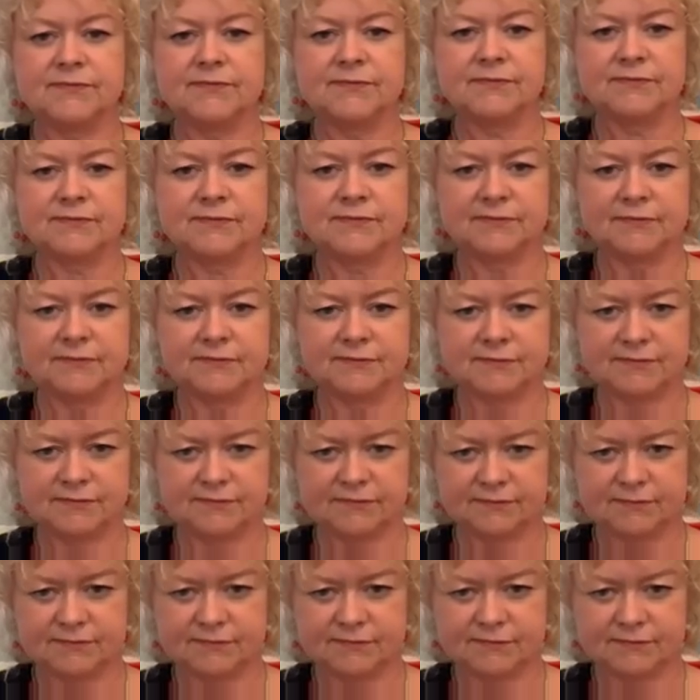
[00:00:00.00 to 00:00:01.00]

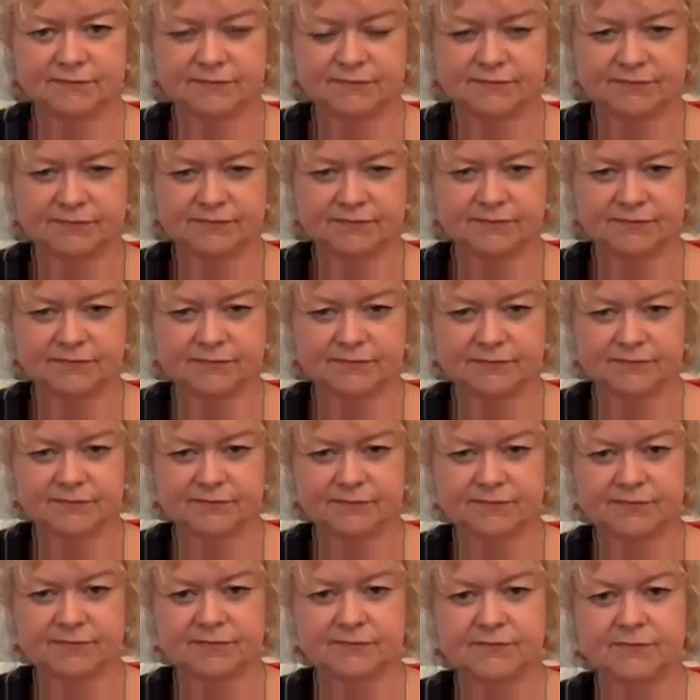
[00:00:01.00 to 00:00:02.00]

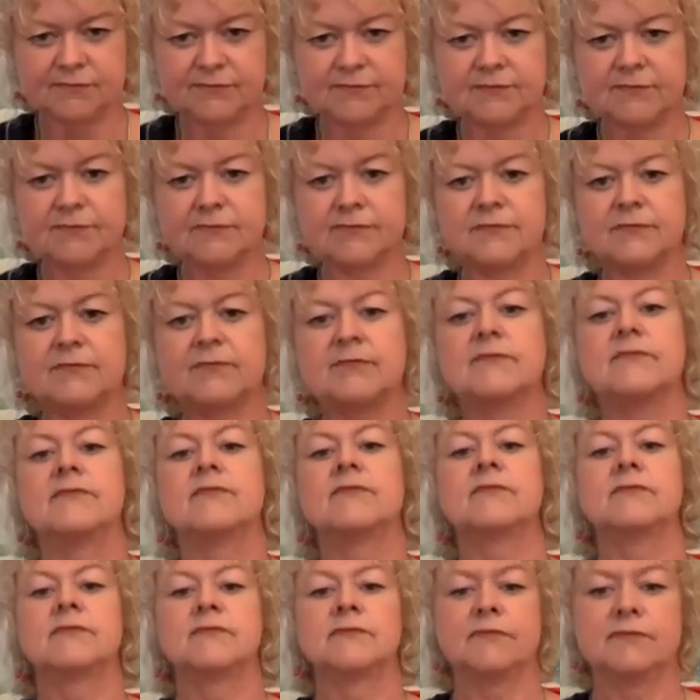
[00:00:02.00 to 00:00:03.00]

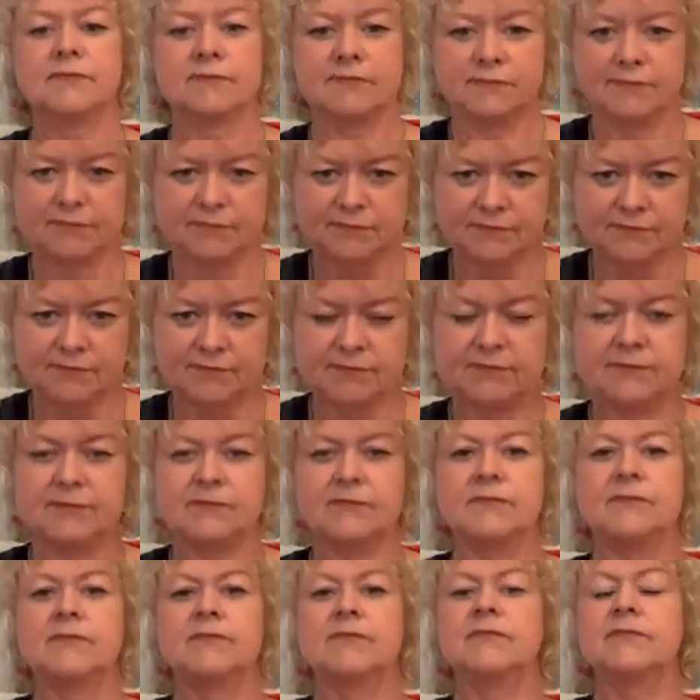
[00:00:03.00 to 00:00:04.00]

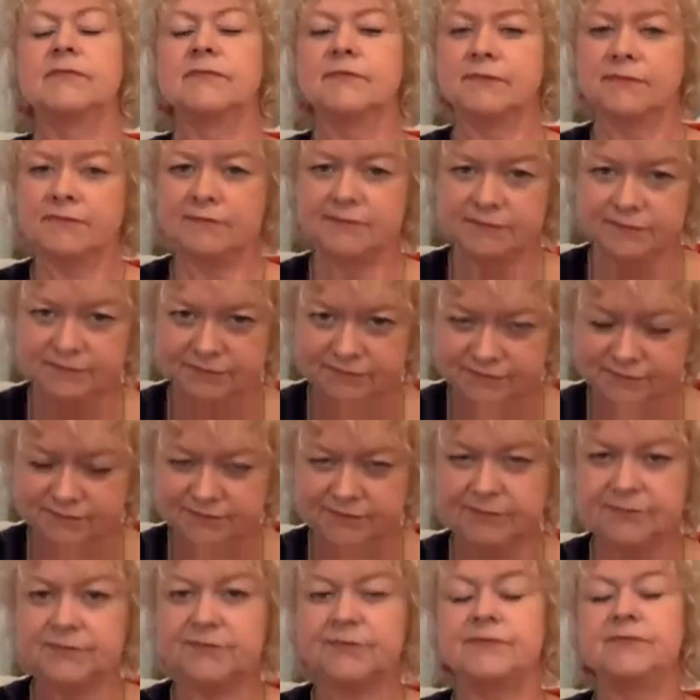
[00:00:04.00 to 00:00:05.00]

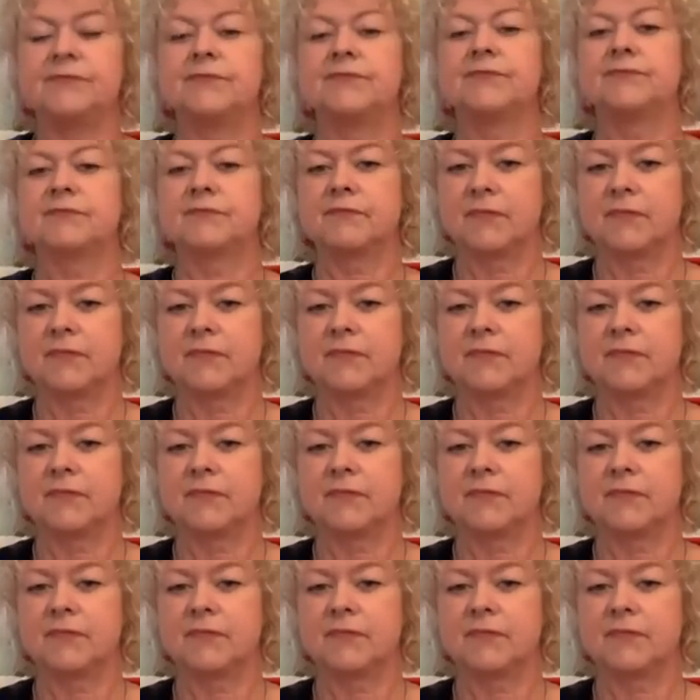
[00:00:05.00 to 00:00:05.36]
[no speech]